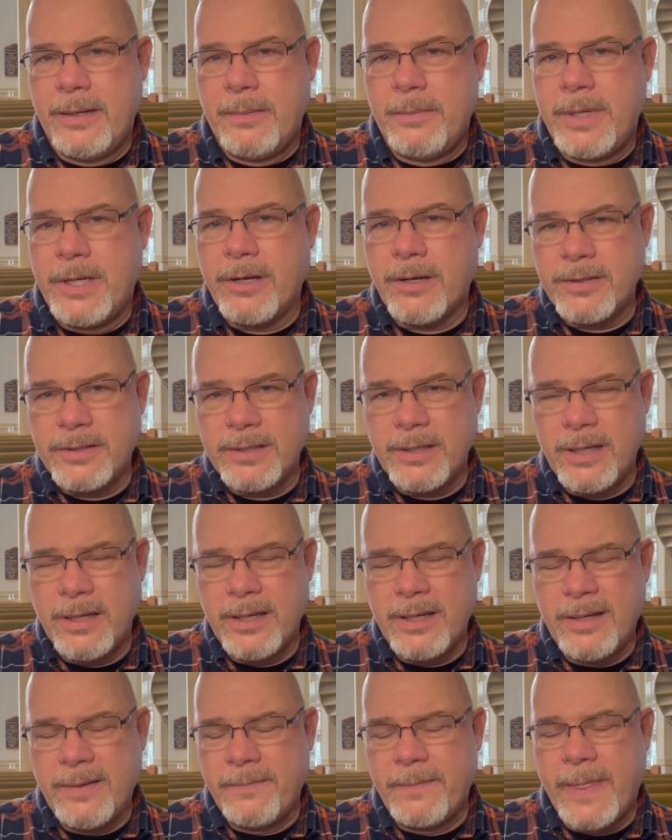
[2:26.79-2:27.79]
Because
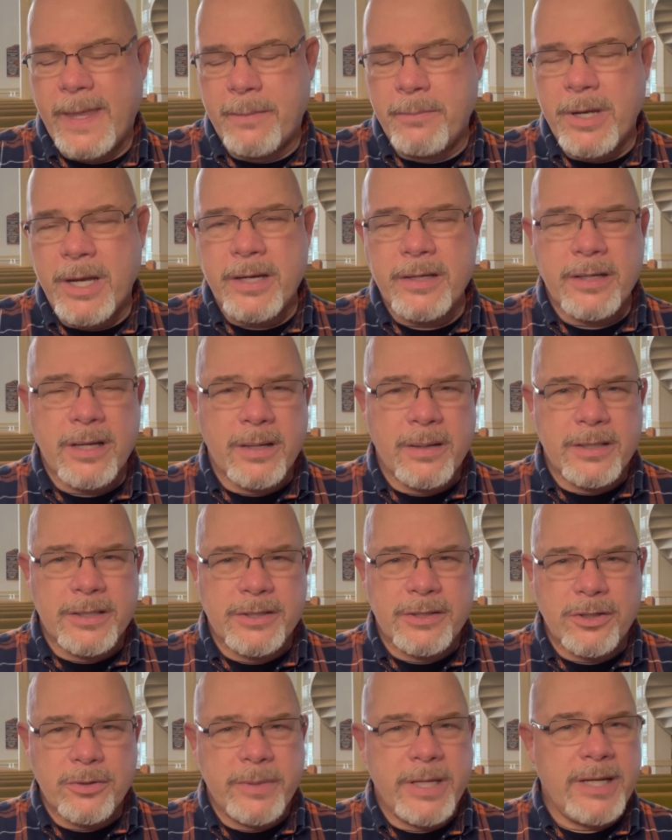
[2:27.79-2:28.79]
among
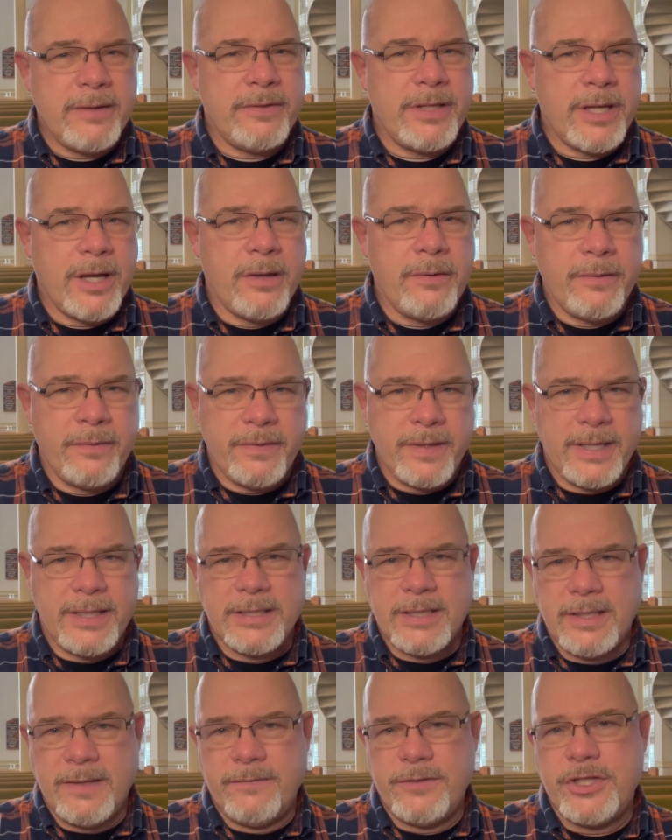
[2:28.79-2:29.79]
so many of the other things
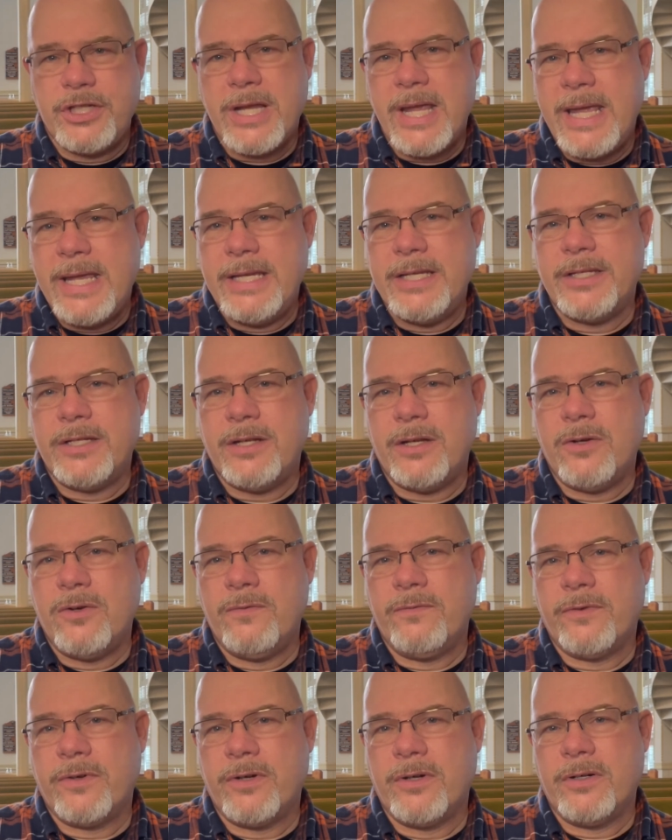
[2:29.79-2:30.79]
that have changed
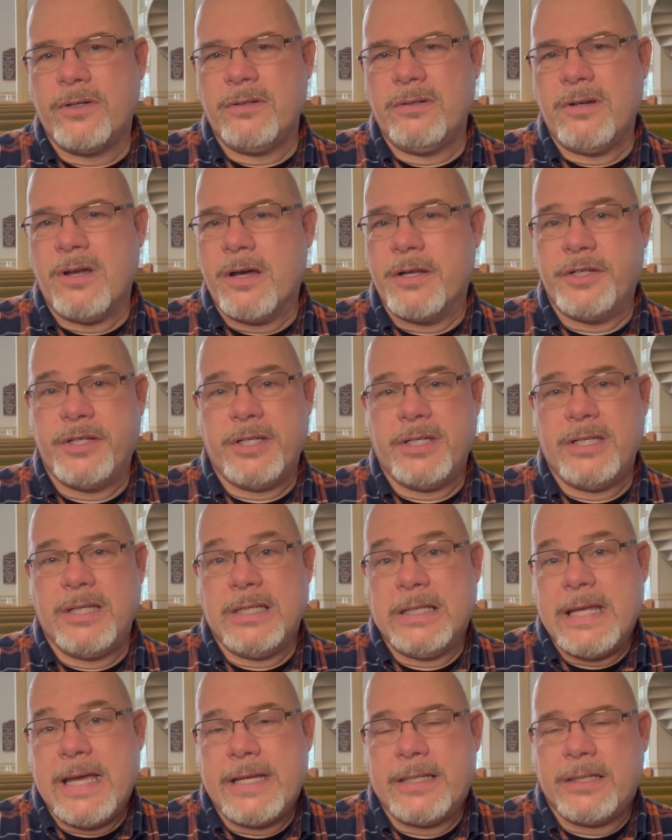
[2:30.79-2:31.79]
over not just the
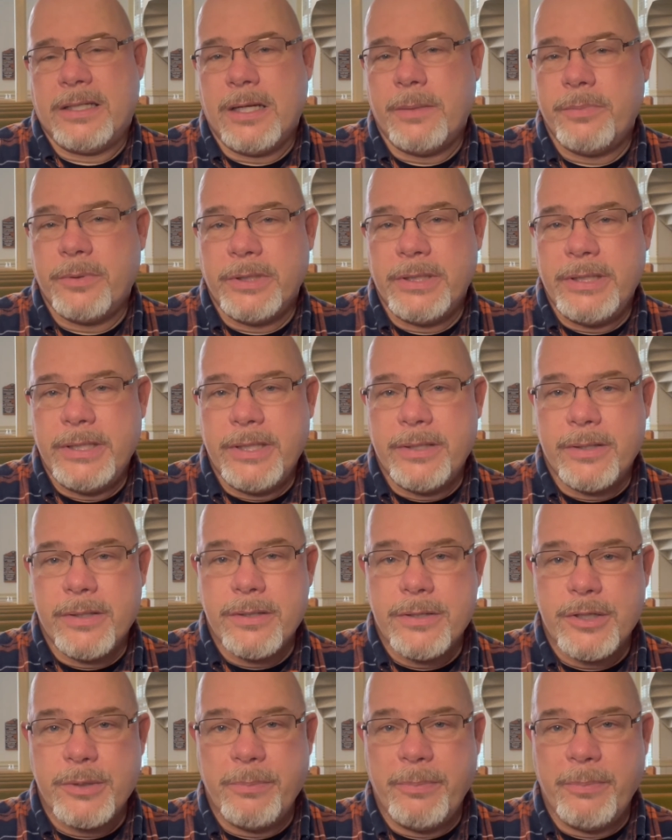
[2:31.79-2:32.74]
last couple of years,